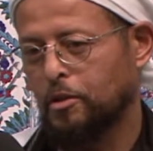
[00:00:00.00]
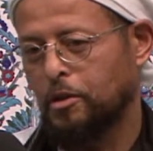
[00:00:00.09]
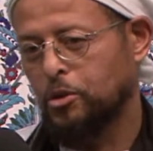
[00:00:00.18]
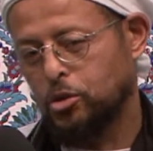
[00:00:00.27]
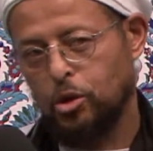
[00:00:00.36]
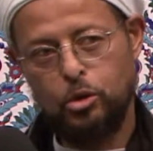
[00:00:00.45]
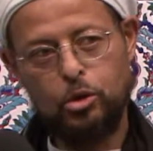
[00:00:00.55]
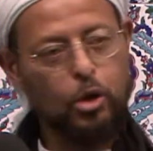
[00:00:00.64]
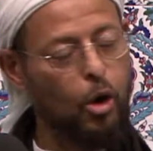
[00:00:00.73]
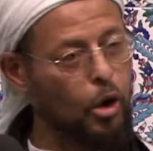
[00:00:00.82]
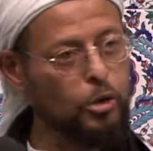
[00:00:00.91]
And so you
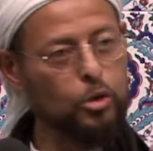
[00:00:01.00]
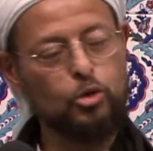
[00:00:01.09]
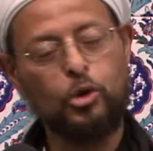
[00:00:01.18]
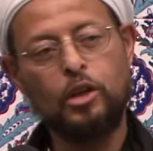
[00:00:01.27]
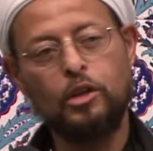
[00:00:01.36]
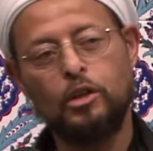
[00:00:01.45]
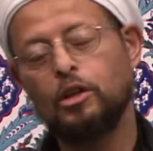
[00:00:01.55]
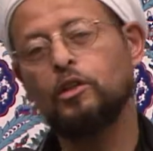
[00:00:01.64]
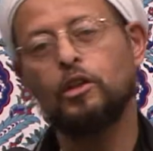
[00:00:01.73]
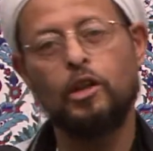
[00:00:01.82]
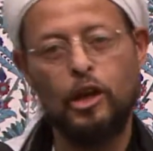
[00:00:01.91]
go and you're drinking,
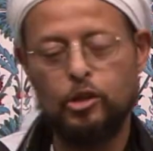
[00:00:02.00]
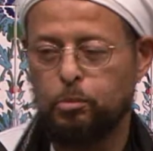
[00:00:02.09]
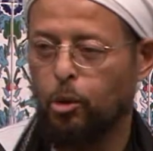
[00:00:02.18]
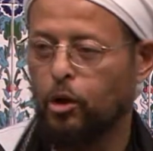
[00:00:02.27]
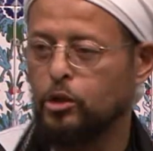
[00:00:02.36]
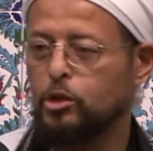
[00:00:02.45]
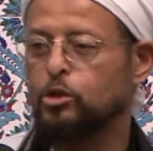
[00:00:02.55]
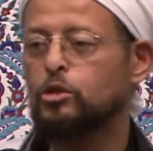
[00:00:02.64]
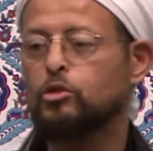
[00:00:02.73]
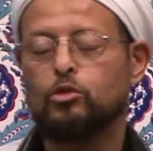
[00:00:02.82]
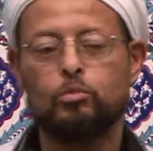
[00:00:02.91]
and the next morning
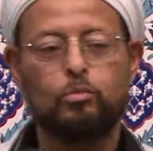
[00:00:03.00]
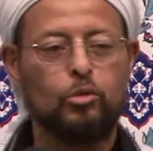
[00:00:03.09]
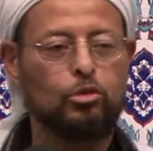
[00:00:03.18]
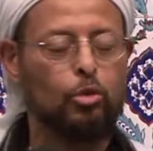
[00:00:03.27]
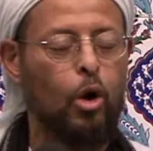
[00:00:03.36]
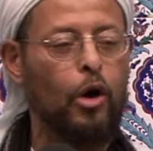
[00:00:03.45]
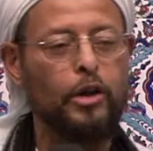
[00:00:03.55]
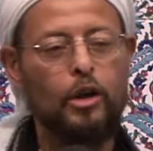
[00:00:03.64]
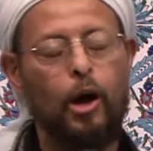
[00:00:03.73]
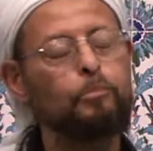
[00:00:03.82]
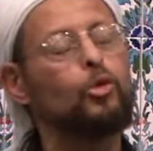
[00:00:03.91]
you're
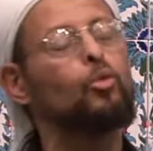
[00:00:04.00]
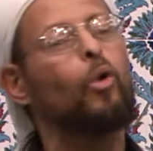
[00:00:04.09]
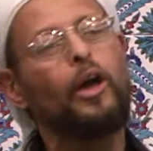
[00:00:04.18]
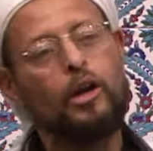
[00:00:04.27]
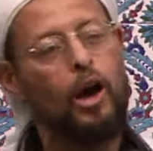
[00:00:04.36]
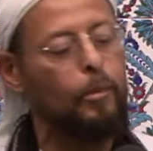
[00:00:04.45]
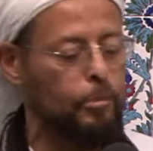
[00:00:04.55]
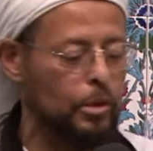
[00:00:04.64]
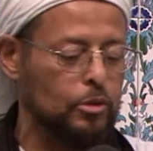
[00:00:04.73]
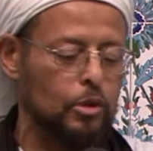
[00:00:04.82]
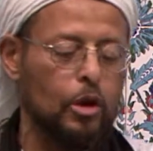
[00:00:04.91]
throwing up. You wake up
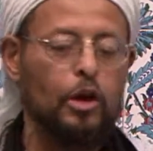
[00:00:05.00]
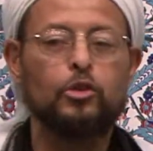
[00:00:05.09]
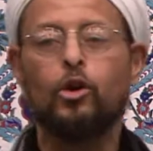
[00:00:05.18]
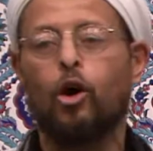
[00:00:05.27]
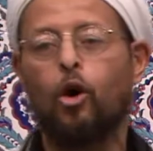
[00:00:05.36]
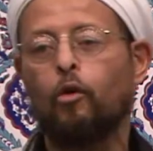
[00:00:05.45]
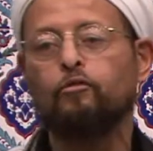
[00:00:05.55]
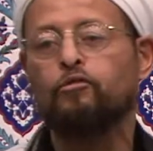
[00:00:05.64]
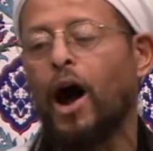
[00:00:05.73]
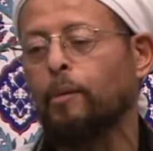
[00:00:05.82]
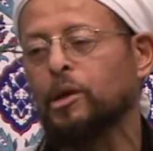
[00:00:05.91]
in your own
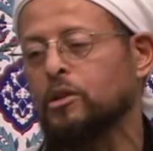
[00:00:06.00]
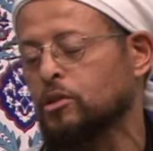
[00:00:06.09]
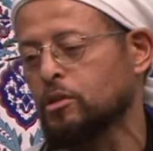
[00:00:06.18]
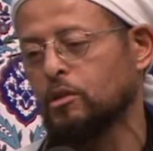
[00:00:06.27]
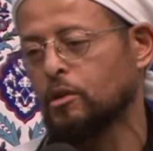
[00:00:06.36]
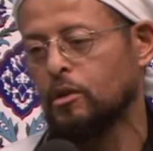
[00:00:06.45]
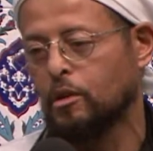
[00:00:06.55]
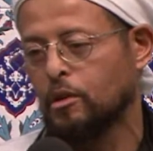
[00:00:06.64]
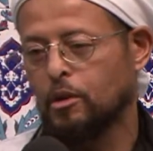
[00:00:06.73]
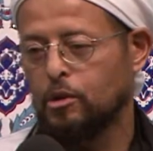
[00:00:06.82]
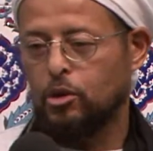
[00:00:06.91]
vomit.
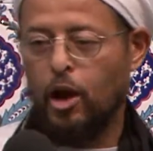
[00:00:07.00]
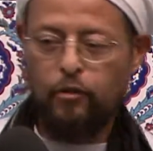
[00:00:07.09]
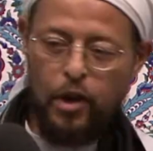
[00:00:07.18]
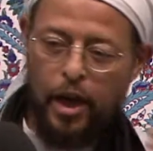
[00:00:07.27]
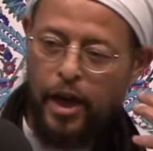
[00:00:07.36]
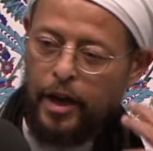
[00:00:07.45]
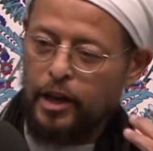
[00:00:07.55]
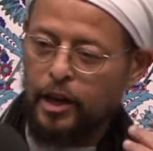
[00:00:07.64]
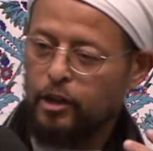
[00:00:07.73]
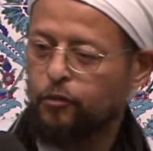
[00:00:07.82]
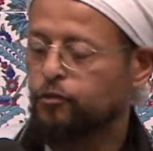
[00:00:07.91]
You have a
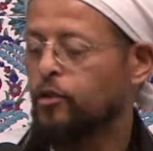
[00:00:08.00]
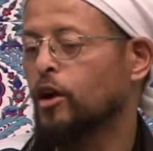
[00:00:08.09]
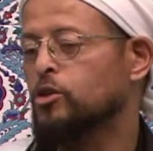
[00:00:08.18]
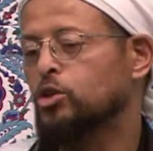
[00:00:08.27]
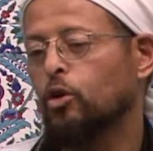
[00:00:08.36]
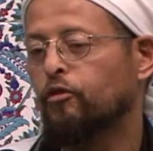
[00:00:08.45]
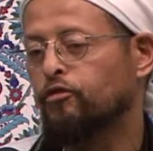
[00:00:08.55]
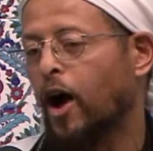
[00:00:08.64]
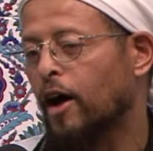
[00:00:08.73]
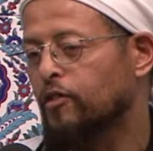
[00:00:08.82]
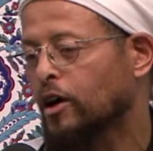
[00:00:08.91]
headache until
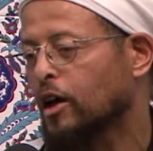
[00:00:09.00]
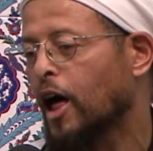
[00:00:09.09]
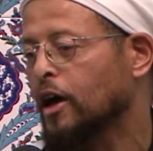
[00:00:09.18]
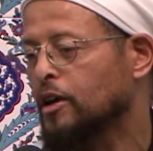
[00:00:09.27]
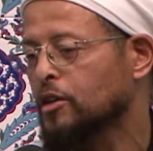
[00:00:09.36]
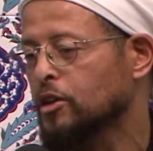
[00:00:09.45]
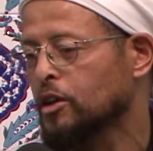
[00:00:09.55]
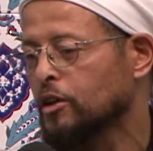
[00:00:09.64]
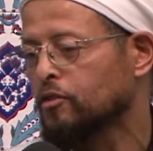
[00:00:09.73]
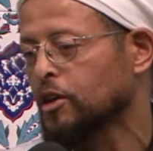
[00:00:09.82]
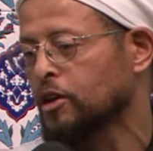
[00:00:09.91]
5 o'clock in the
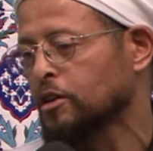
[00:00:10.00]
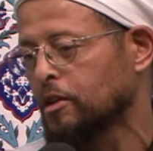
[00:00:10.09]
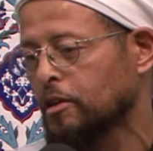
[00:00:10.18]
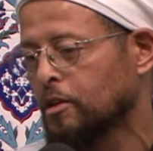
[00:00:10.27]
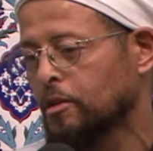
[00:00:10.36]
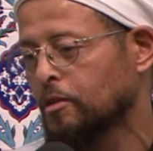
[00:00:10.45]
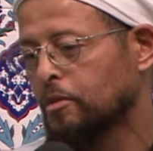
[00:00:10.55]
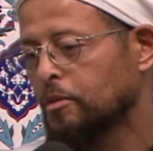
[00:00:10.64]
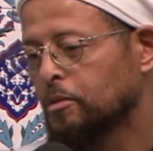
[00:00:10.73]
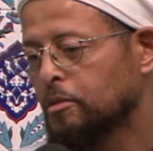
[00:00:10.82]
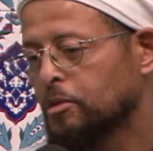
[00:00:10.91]
evening.
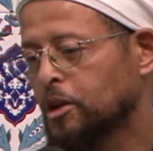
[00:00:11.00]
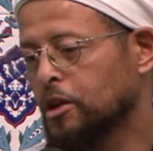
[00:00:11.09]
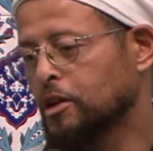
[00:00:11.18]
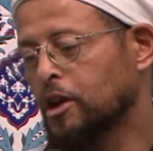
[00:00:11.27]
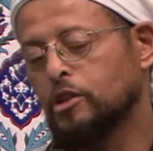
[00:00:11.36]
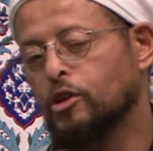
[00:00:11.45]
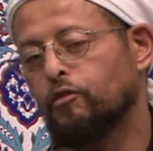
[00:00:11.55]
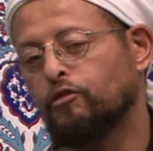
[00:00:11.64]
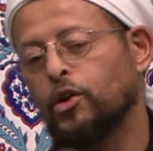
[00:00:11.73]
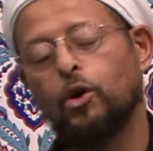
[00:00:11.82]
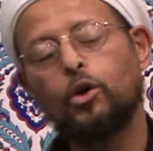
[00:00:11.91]
Then it doesn't
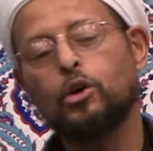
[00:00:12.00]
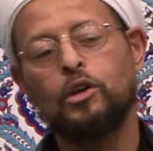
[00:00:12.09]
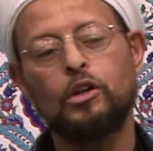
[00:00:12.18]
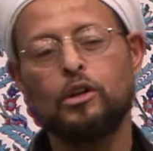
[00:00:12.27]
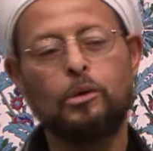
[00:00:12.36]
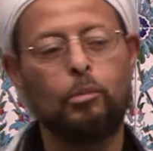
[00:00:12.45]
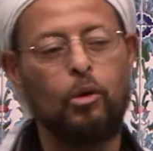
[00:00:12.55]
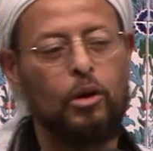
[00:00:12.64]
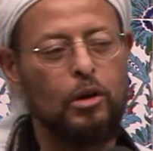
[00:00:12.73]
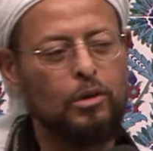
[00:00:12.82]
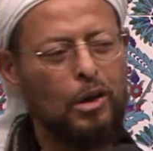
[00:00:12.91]
feel good
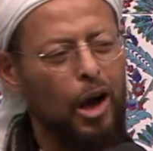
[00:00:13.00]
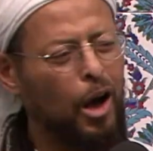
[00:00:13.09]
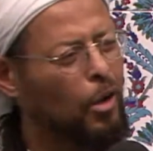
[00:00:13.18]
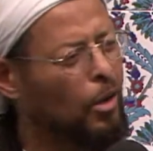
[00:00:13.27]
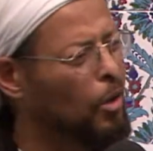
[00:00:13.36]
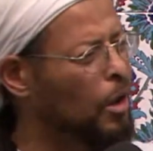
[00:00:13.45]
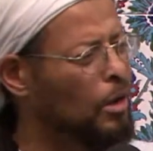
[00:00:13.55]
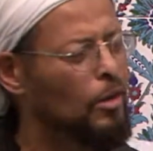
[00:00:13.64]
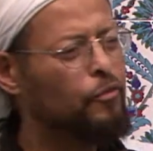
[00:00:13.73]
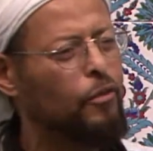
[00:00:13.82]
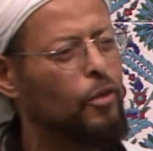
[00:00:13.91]
anymore. Go on
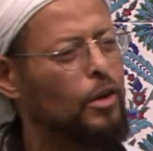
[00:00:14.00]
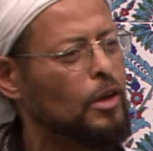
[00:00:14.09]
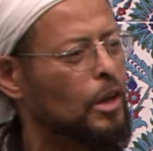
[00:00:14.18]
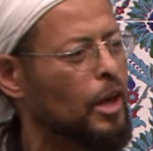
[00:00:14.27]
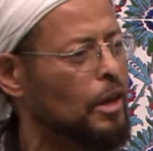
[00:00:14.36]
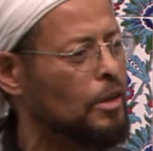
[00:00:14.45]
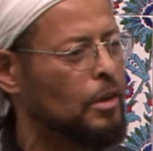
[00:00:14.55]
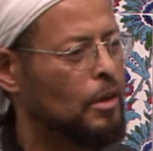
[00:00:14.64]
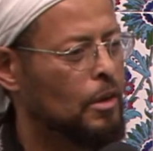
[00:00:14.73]
and fornicate.